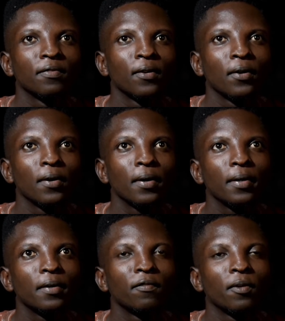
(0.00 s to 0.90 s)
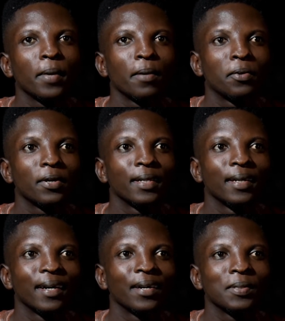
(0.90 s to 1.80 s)
for my
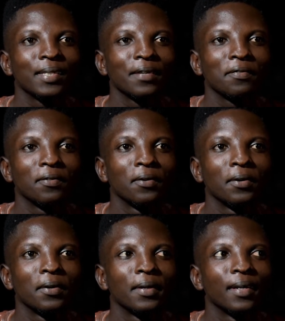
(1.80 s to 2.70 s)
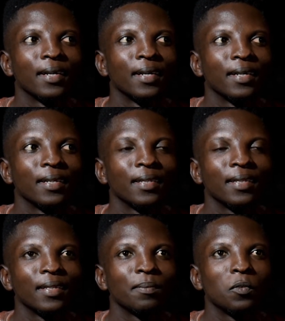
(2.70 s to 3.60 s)
brother, I would say for
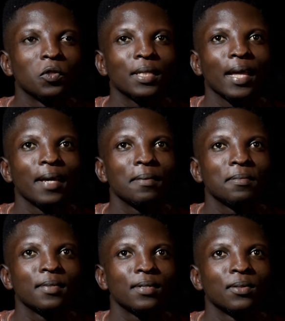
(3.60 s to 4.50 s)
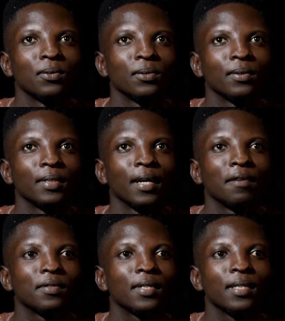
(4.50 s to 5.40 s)
the most times, that
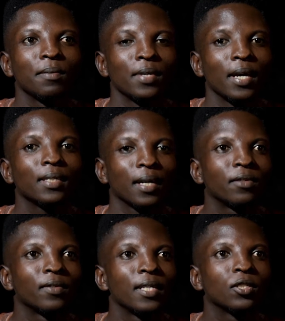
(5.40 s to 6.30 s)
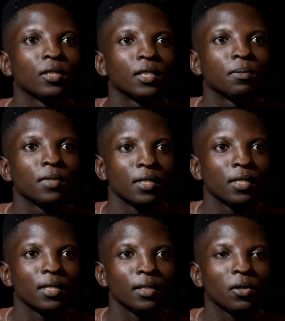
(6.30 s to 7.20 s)
I've seen him, he has had relationships. He's
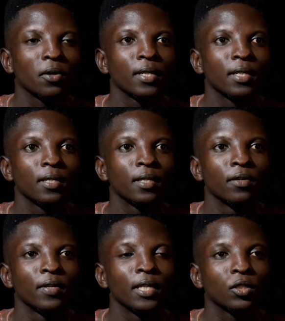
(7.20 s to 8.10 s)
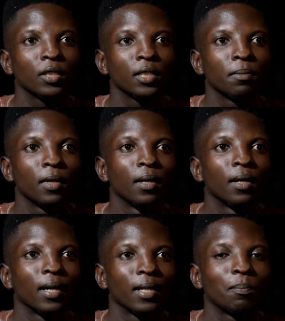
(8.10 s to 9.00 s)
still currently in a relationship
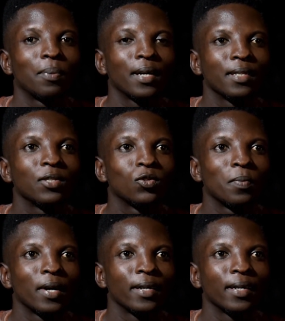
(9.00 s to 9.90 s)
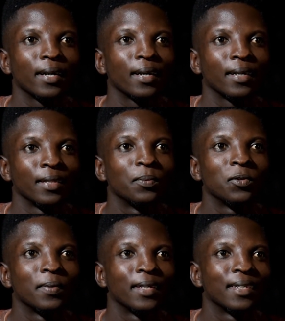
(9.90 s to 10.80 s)
and planning to marry at the
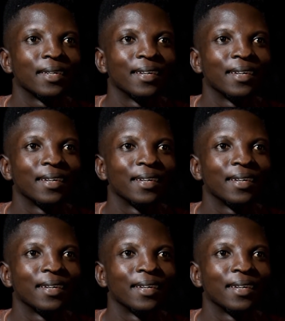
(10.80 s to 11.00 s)
moment.